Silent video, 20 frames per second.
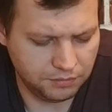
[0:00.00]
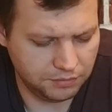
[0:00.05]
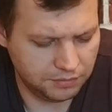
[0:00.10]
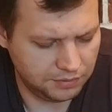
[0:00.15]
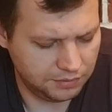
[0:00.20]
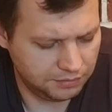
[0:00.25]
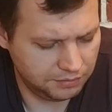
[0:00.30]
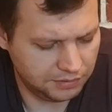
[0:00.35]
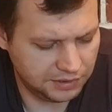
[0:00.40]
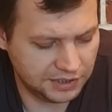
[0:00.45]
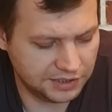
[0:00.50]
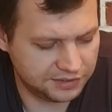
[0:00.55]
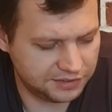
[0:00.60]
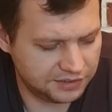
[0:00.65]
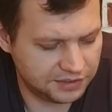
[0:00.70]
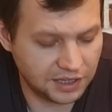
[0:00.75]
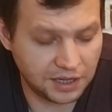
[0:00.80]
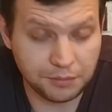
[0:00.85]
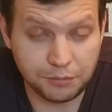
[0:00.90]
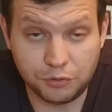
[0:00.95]
less
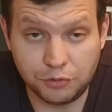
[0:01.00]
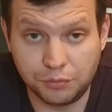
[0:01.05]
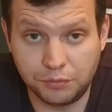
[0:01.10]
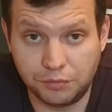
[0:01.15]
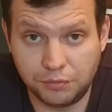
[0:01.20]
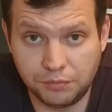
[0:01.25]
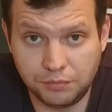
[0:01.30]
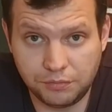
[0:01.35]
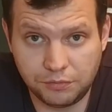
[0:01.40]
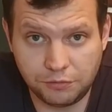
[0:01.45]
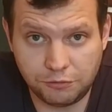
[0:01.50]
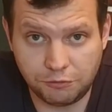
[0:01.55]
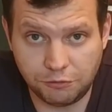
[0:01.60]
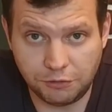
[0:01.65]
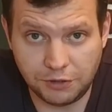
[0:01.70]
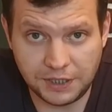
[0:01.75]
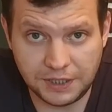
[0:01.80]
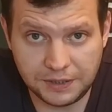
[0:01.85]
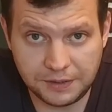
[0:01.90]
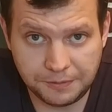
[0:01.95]
time to create,
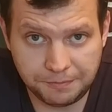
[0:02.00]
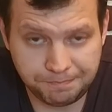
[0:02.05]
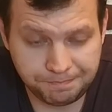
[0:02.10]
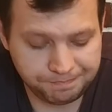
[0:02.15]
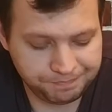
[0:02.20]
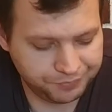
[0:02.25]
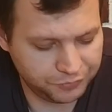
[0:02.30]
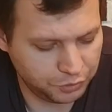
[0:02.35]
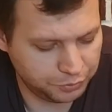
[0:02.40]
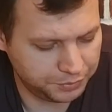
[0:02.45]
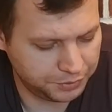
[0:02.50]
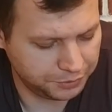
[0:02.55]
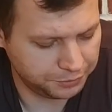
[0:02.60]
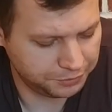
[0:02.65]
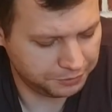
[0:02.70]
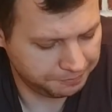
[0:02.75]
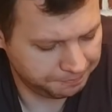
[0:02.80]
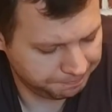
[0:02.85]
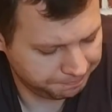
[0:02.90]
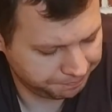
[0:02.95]
to build.
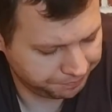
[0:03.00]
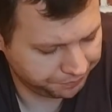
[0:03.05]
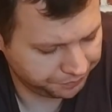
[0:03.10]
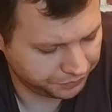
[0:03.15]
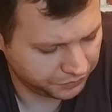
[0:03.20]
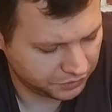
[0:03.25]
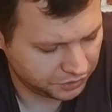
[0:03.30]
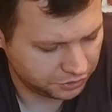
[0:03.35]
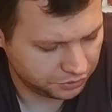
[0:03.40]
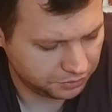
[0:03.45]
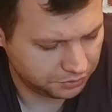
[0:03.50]
So